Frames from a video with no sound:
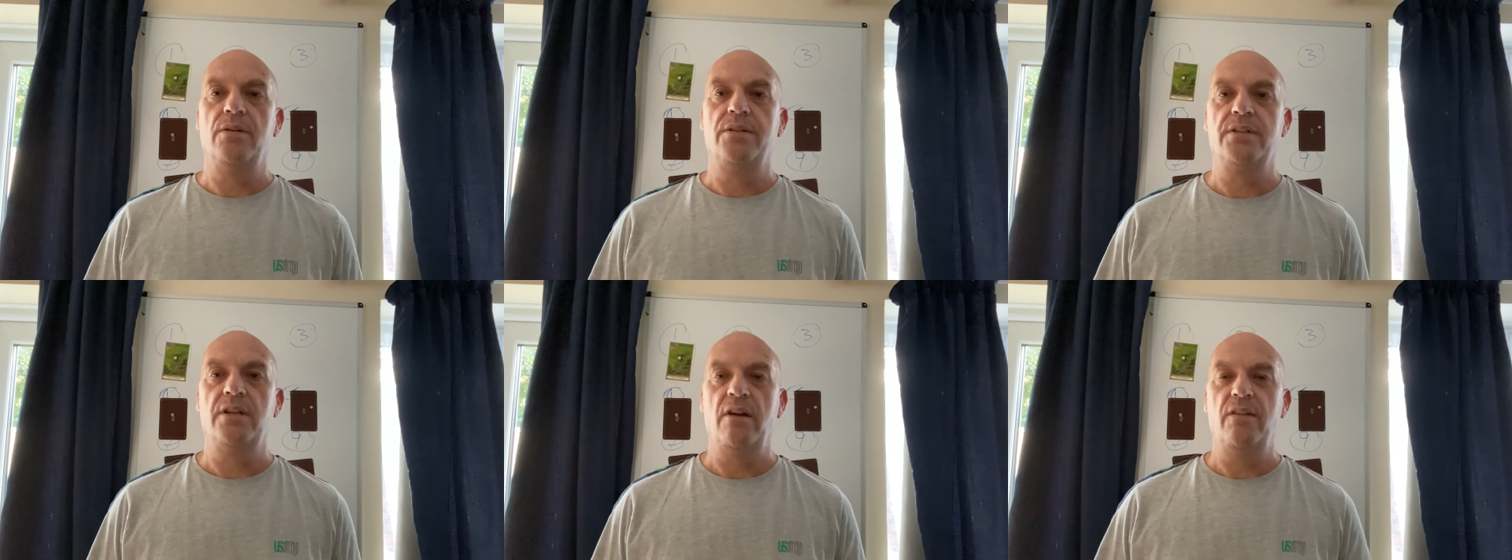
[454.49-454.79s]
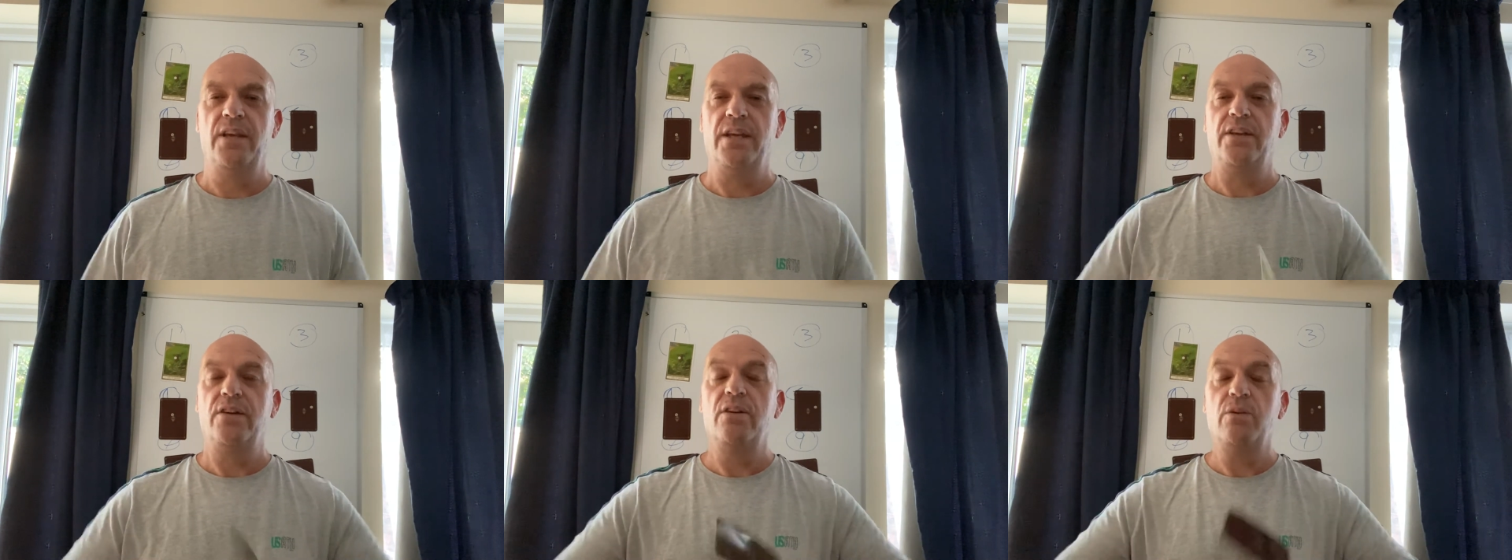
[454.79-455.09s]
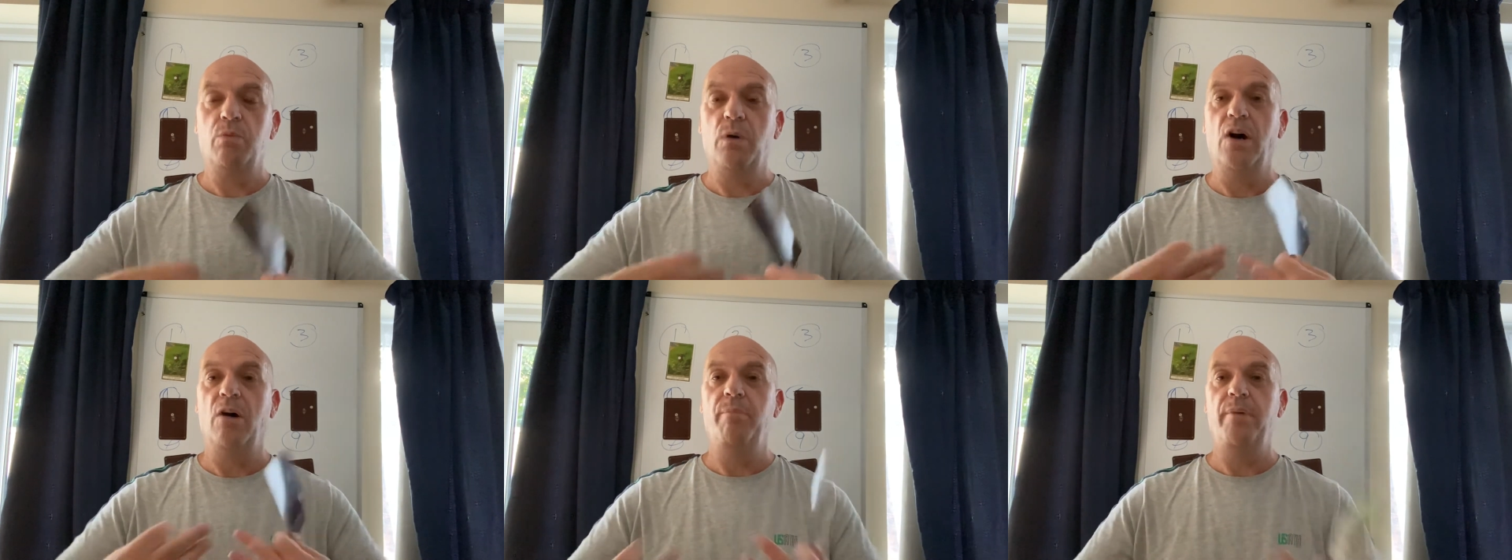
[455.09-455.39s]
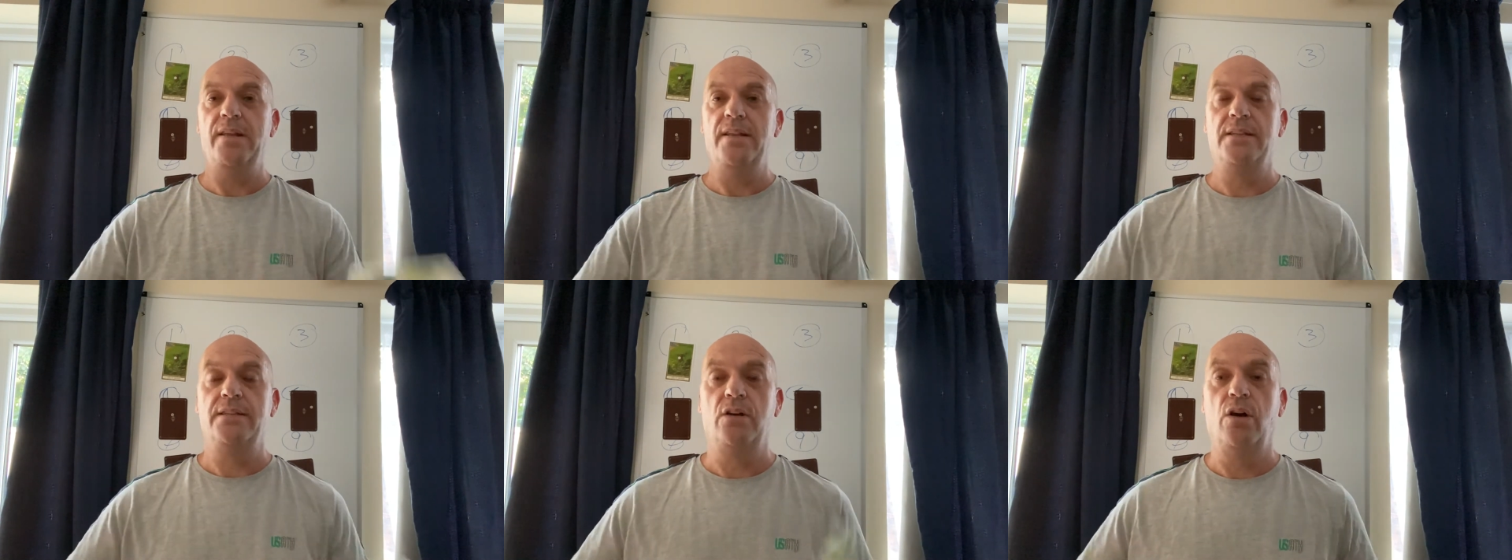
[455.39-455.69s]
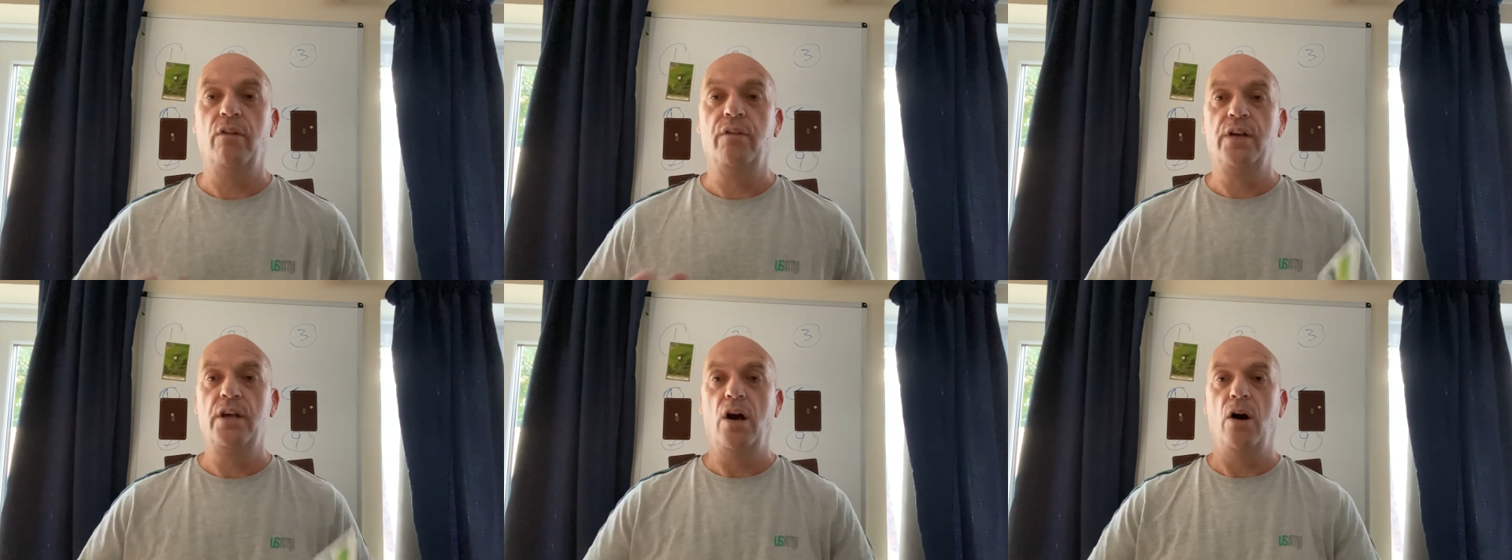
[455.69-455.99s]
So there could well be, there's a
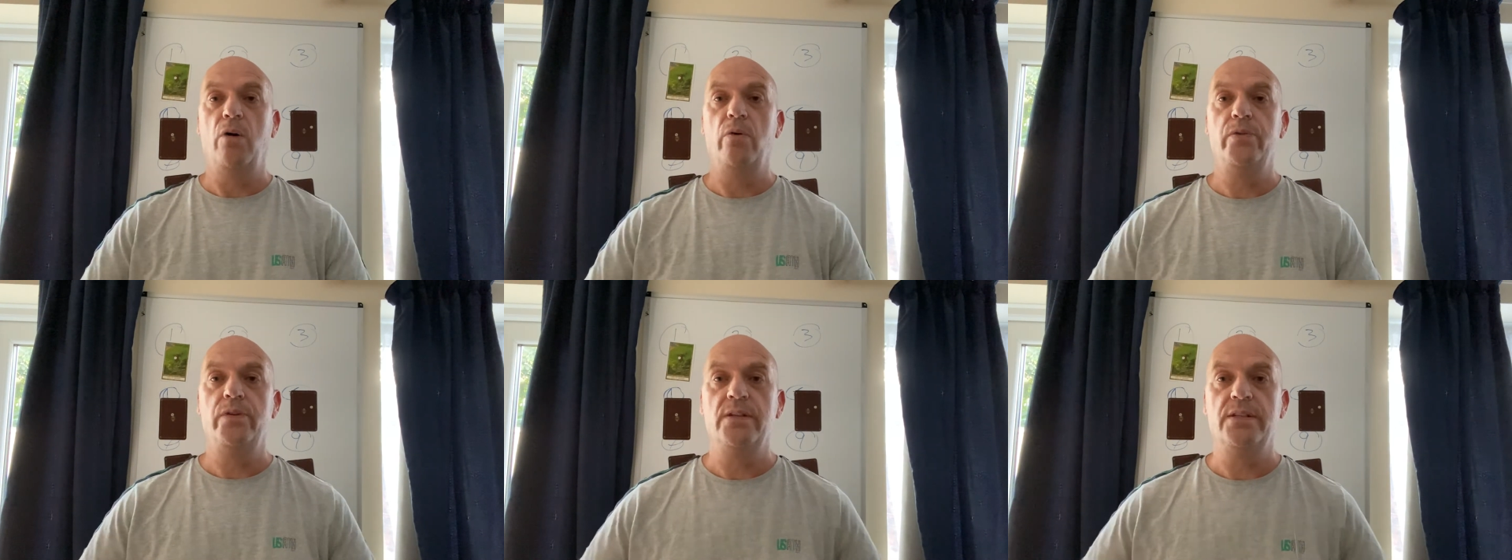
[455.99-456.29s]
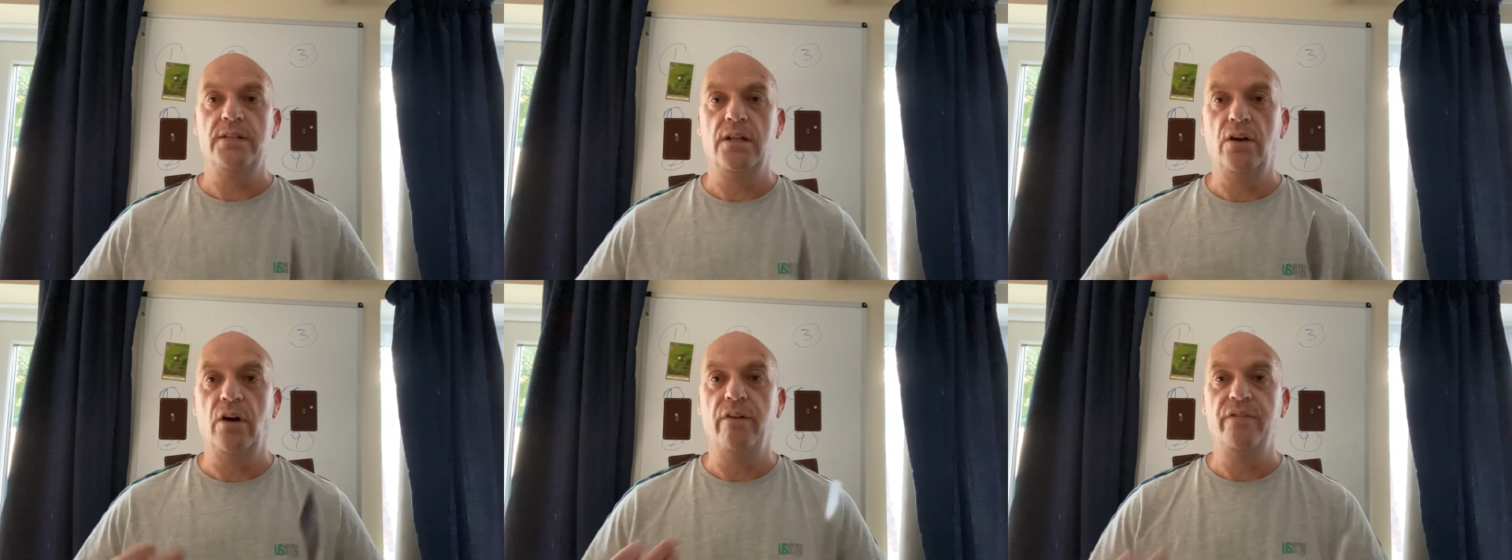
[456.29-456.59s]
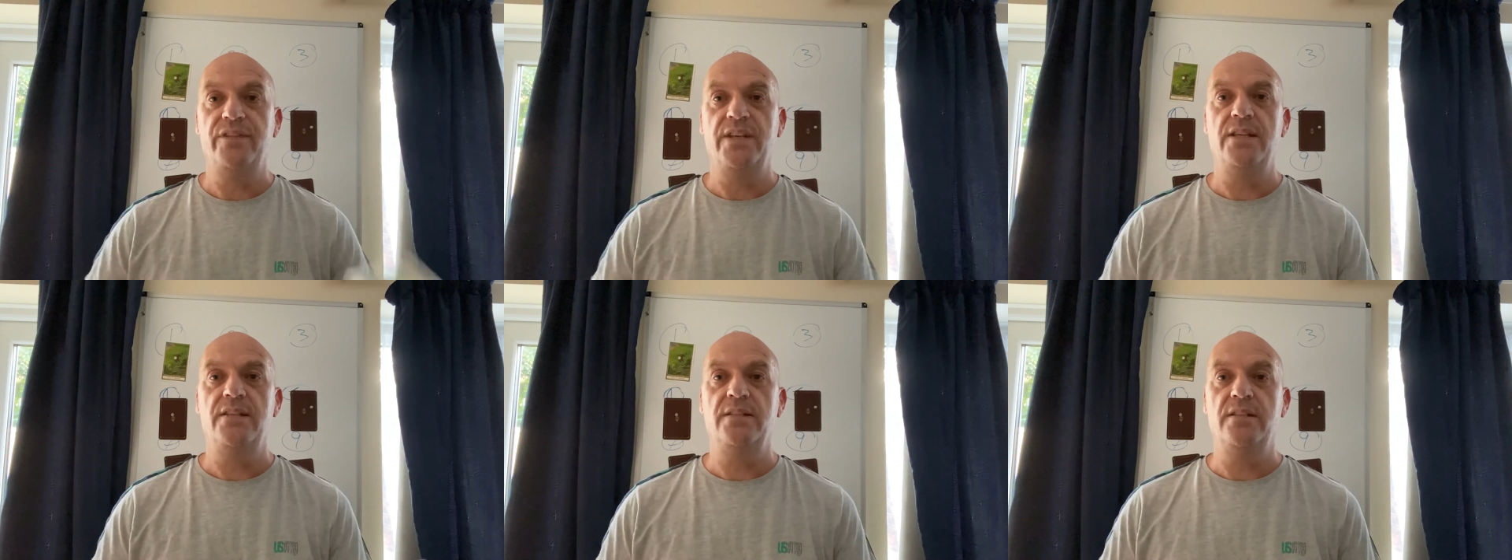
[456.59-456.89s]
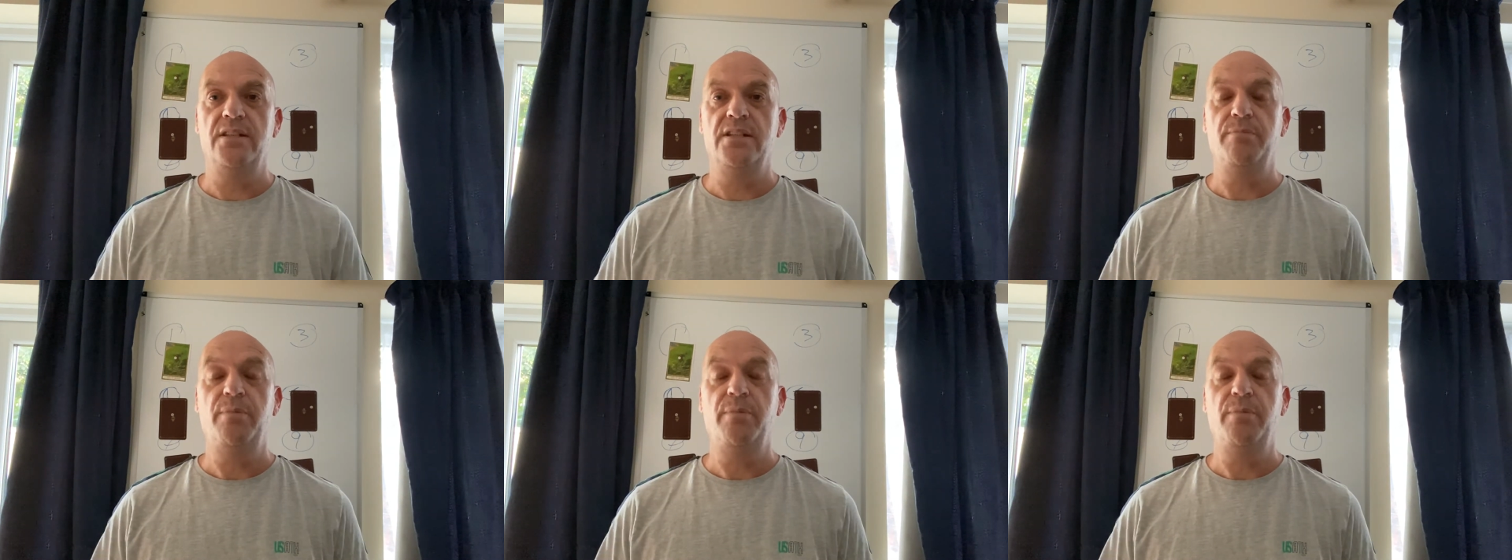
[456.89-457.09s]
lot of coldness, a lot of distance,